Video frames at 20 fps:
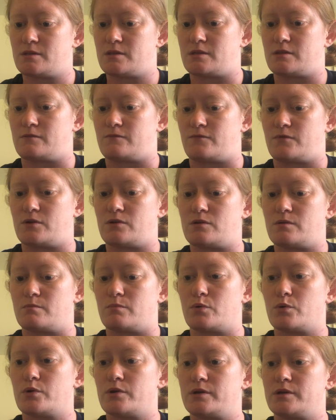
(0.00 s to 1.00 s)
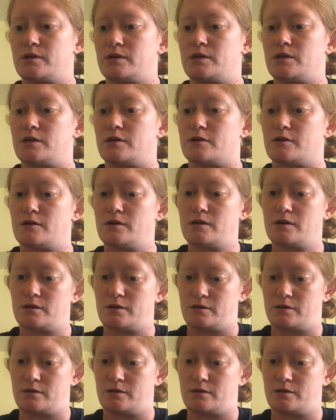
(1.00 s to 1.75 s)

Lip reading: that's very important here.